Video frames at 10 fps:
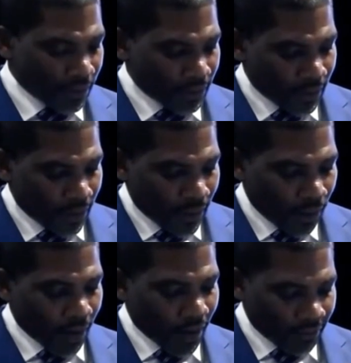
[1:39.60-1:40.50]
Mr.
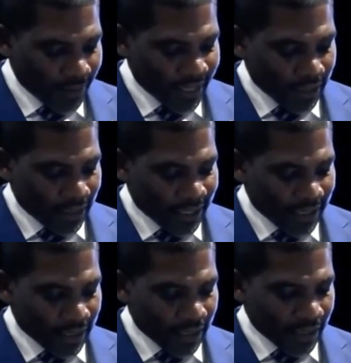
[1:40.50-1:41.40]
Ver is
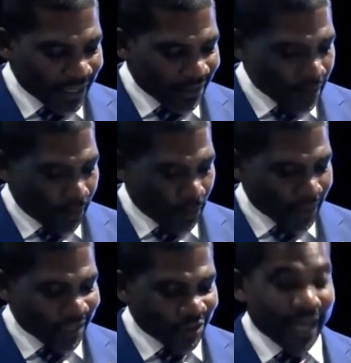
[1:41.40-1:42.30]
hopeful this will be
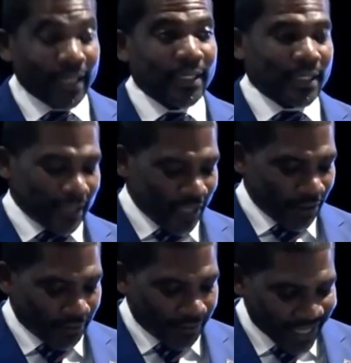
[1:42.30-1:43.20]
achieved and said
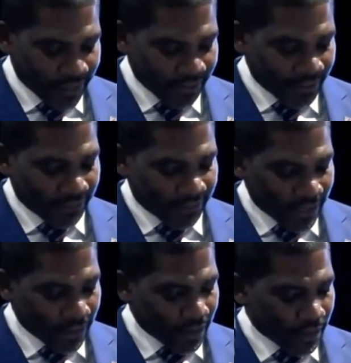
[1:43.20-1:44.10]
efforts are being
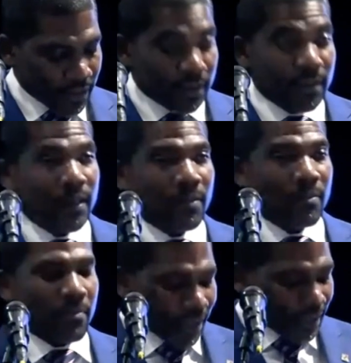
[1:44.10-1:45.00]
made to calm the
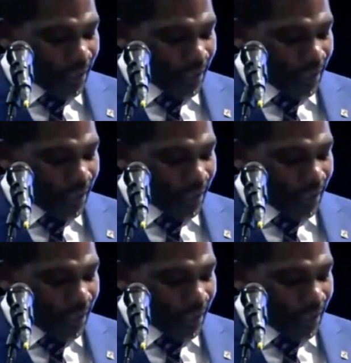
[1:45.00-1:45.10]
fears